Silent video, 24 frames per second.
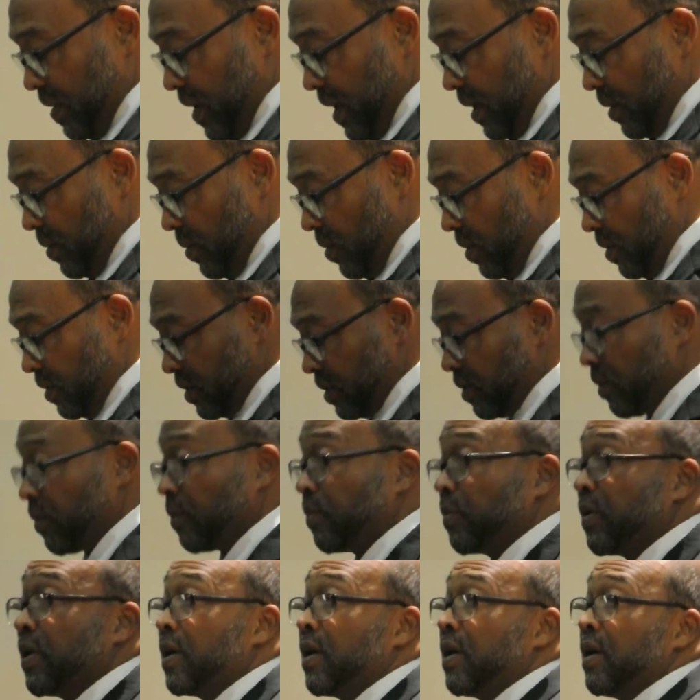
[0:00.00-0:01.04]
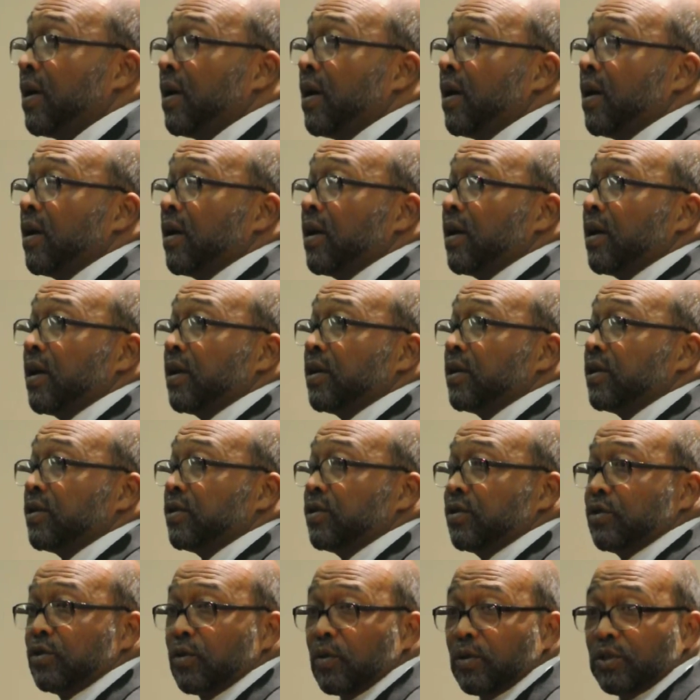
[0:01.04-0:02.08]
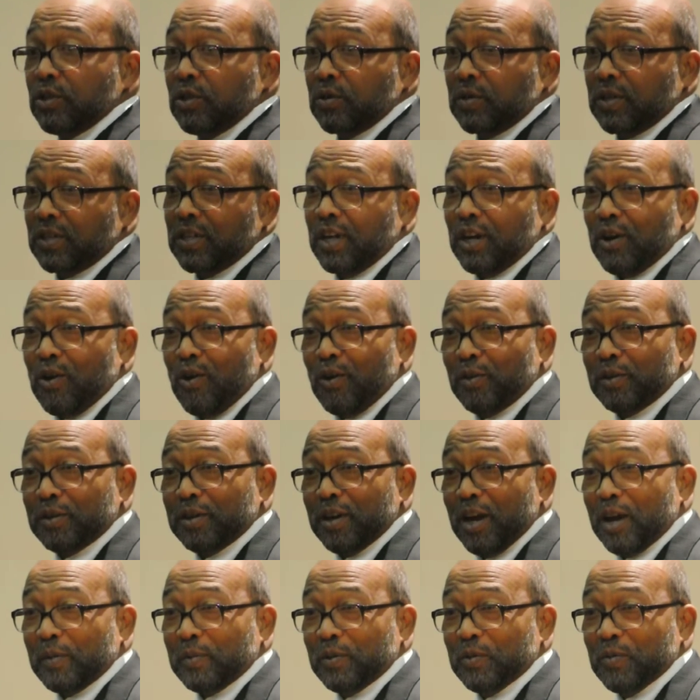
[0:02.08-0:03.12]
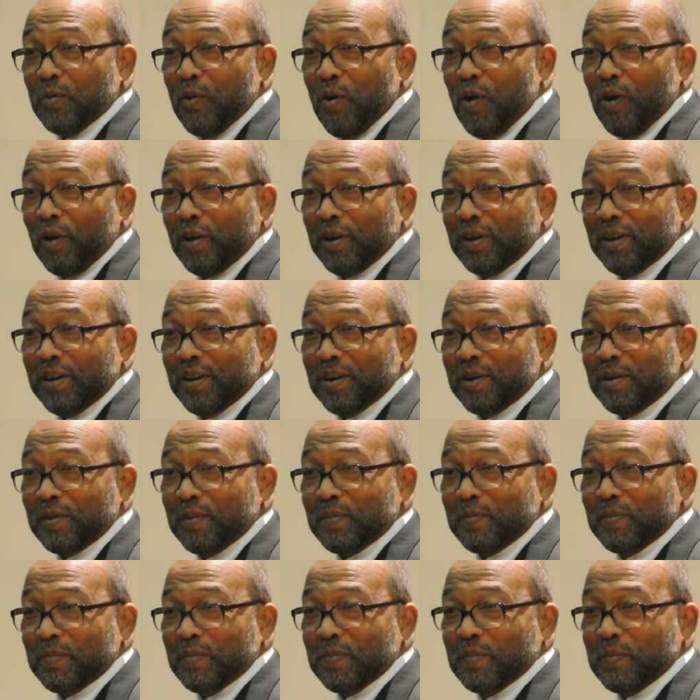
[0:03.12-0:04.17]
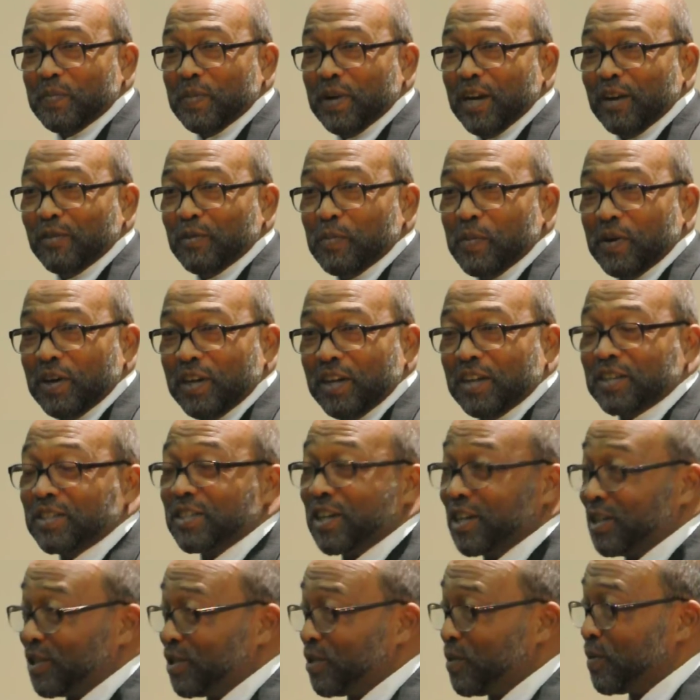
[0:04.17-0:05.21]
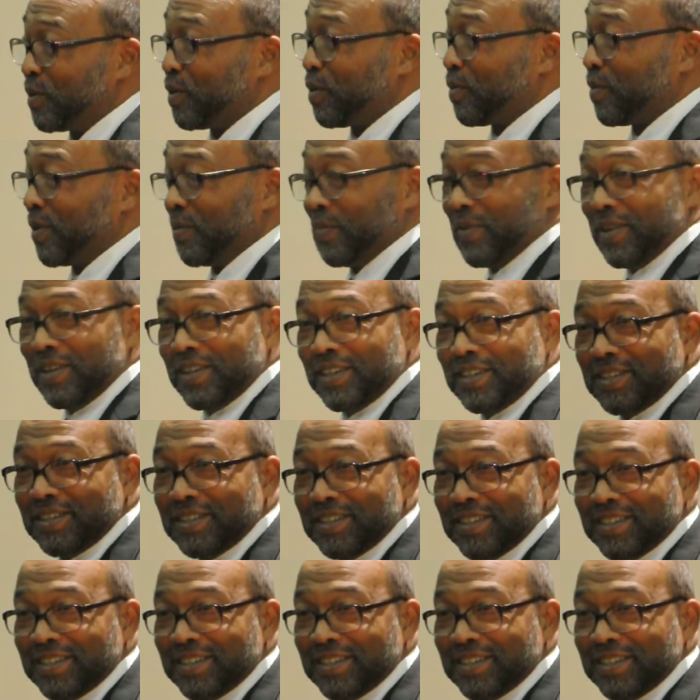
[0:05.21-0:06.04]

that order. So, George, you can take all the time you want, but everybody else gets 2 to 3 minutes.